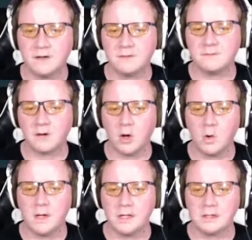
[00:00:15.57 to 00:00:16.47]
let's
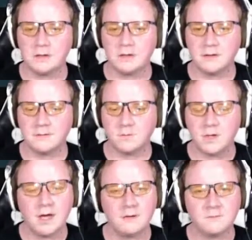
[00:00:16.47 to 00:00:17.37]
go into this.
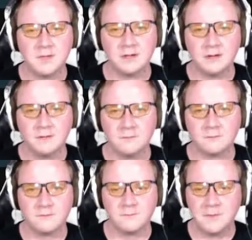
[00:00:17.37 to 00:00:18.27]
We have PLA
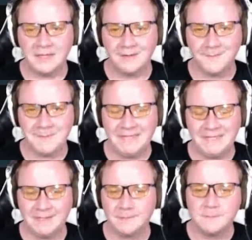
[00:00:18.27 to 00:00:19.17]
versus
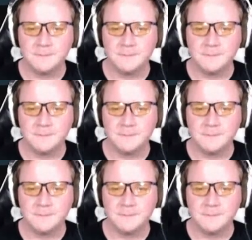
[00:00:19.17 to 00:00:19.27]
PLP.